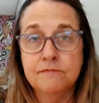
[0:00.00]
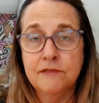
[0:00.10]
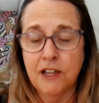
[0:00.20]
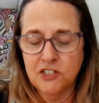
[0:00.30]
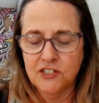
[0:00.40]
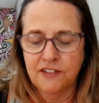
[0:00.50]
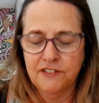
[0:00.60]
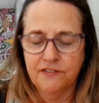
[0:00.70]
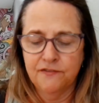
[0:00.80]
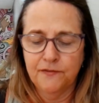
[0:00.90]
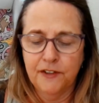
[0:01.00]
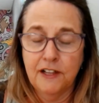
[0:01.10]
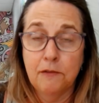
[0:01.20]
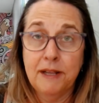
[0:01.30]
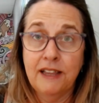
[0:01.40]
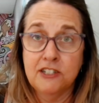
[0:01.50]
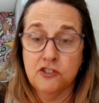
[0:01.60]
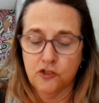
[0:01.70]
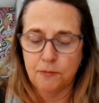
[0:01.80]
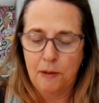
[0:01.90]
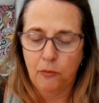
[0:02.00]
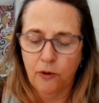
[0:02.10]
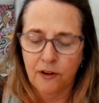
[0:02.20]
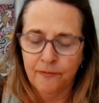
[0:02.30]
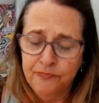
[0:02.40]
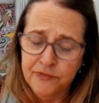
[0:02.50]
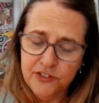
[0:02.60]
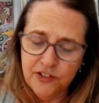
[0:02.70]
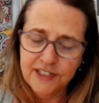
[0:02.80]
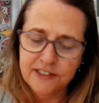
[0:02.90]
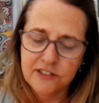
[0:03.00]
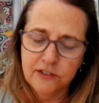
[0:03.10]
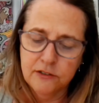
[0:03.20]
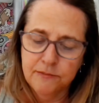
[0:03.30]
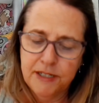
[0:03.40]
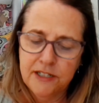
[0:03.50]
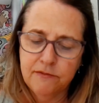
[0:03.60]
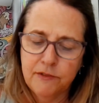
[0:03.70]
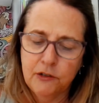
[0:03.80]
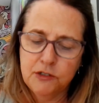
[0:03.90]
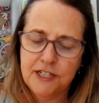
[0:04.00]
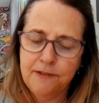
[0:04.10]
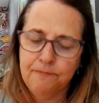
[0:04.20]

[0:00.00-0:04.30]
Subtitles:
I just have to fill out my licensure paperwork so I can still be in OT.